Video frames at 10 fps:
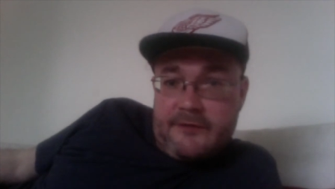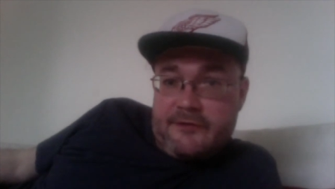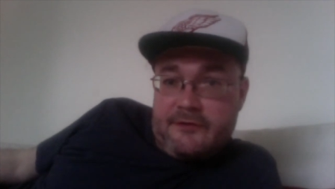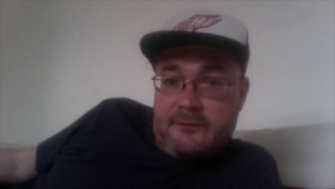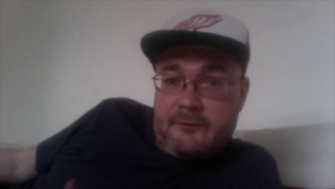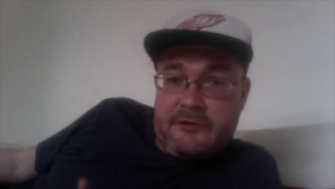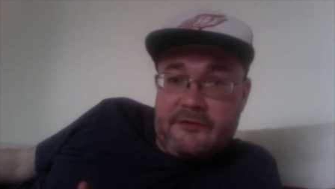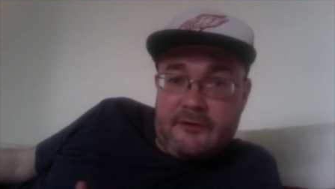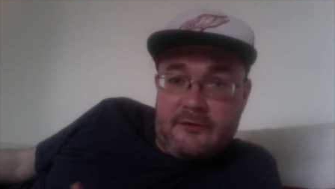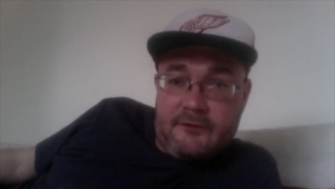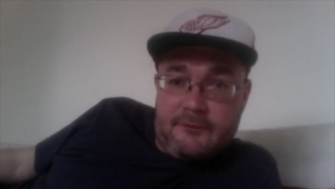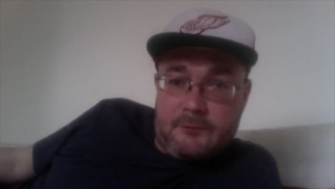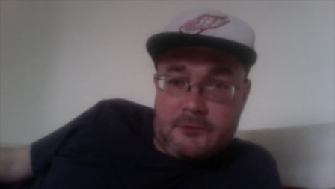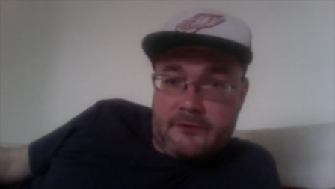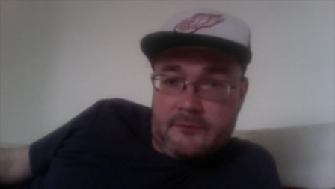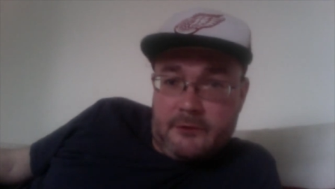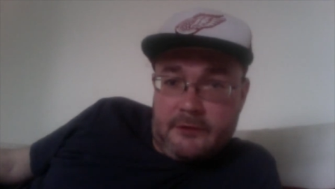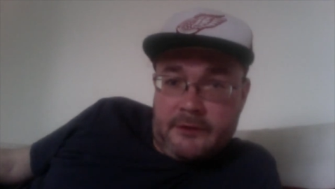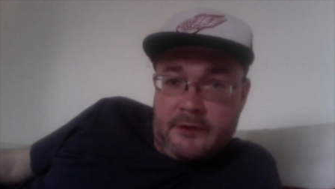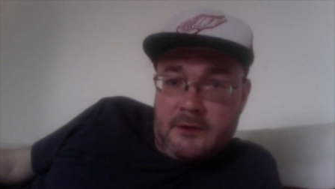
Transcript: This is a distance of approximately